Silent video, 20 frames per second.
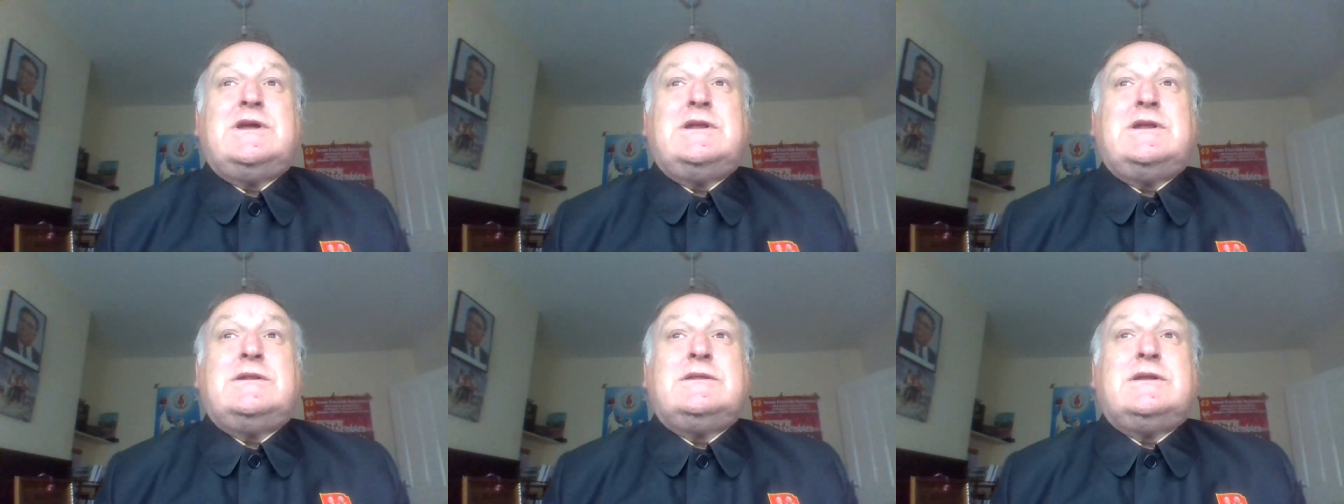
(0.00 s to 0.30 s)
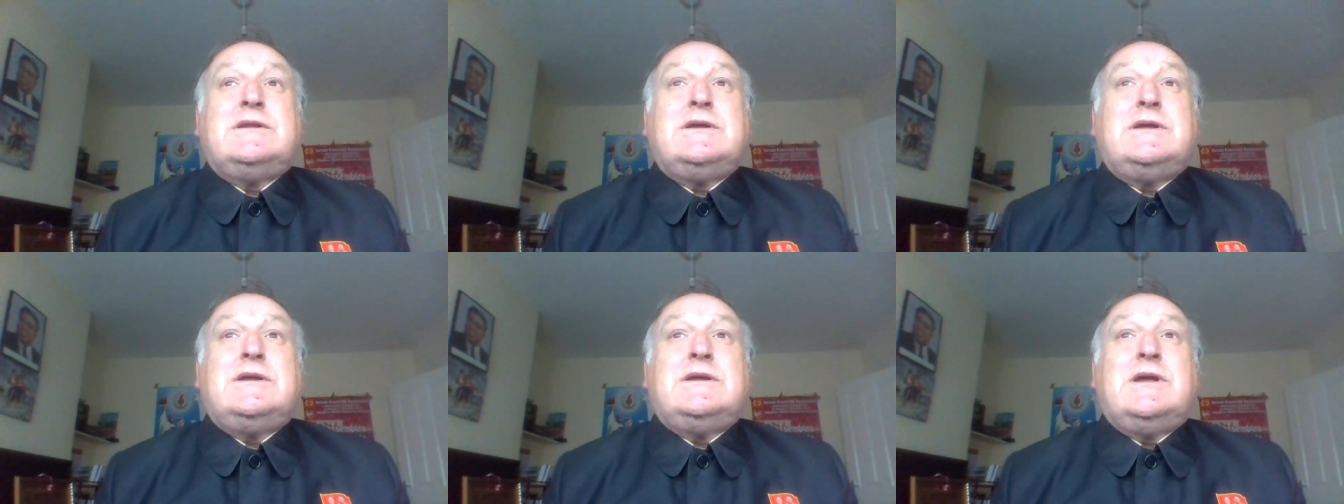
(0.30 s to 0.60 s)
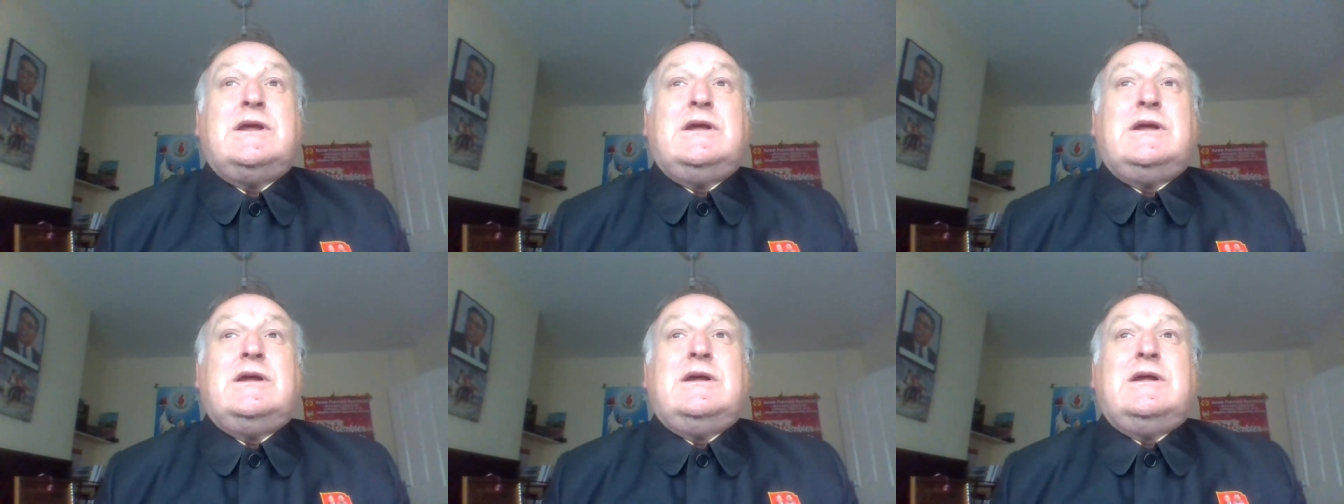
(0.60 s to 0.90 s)
in
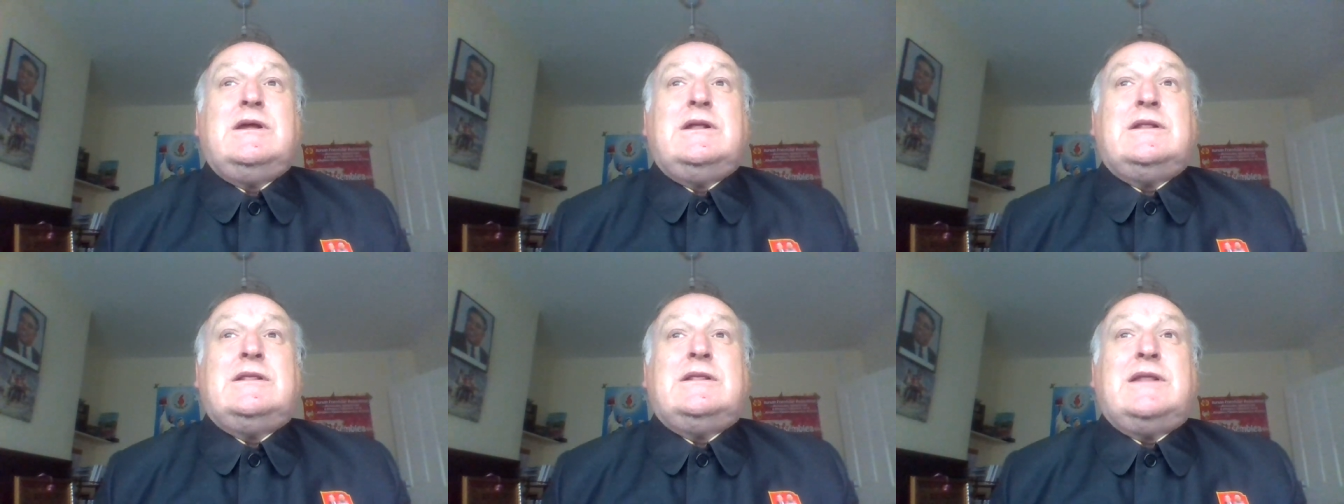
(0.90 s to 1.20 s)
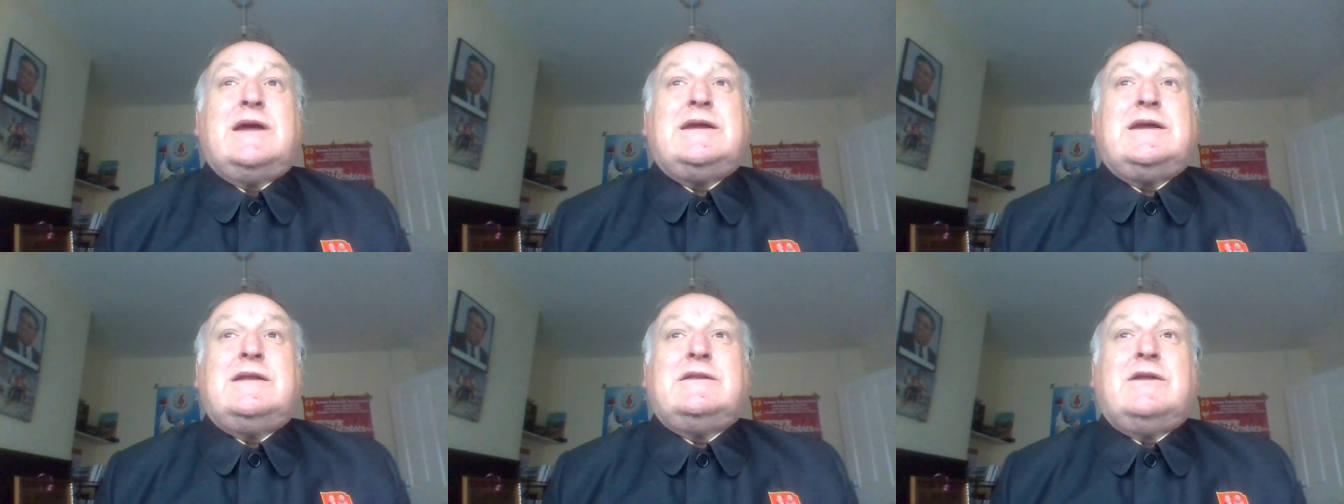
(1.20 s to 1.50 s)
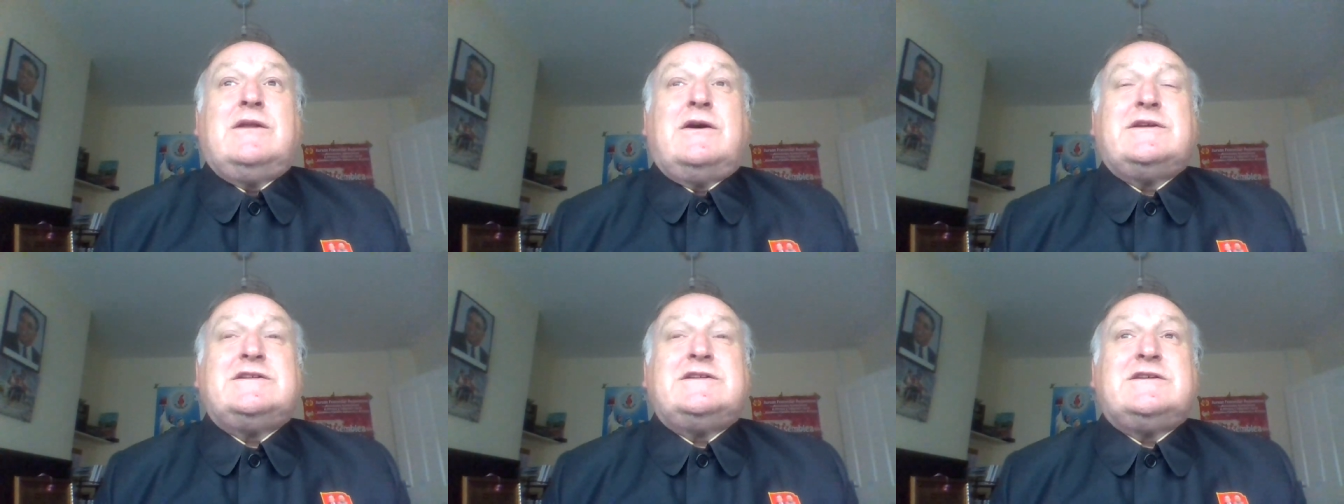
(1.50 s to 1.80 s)
the late
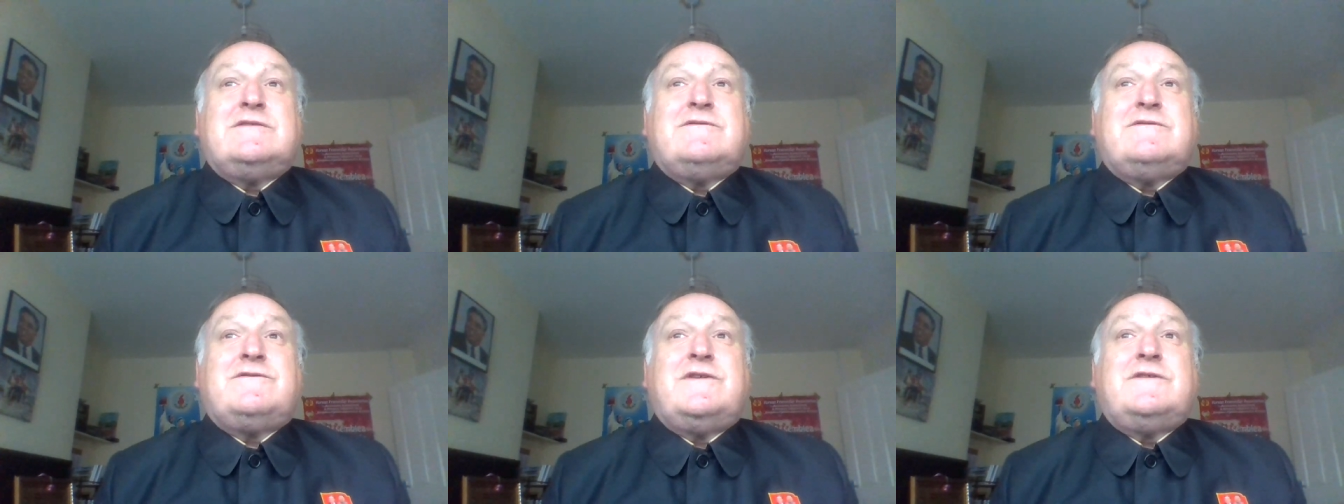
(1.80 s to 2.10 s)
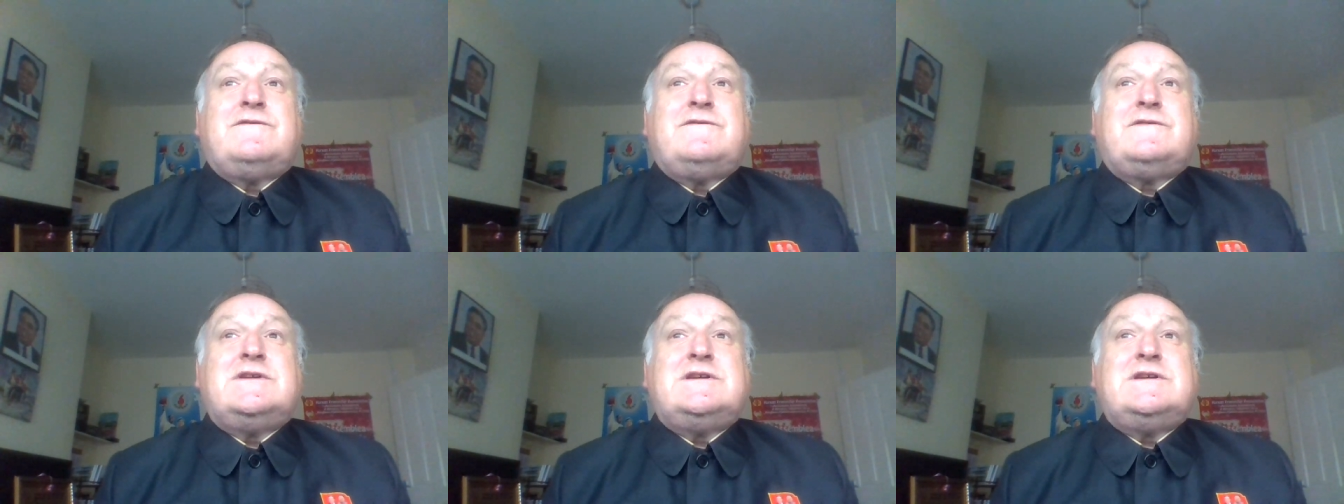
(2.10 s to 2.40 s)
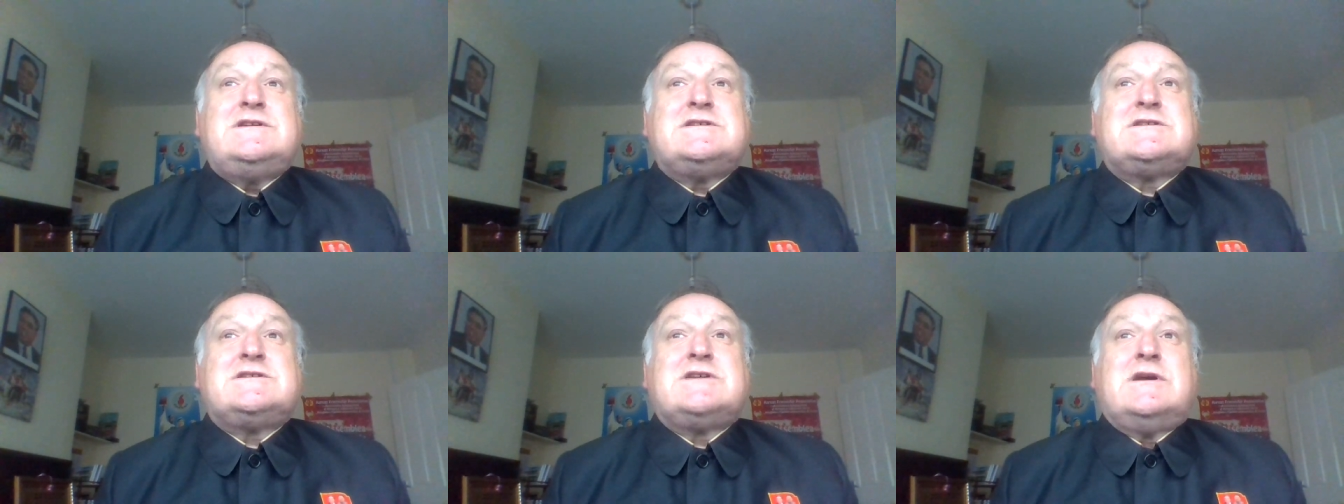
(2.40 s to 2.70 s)

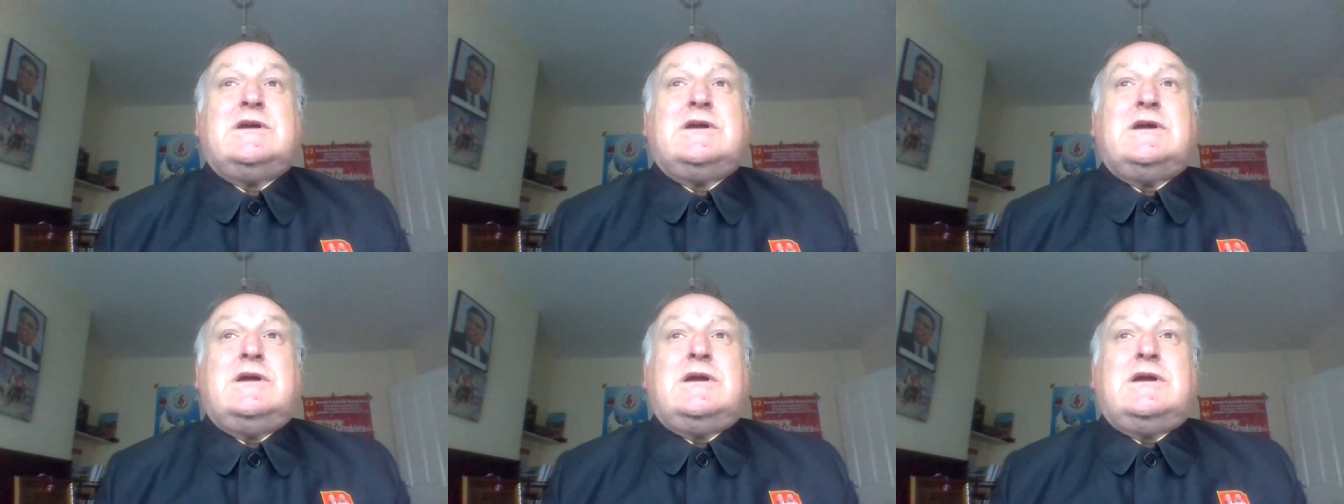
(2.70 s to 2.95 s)
1950s.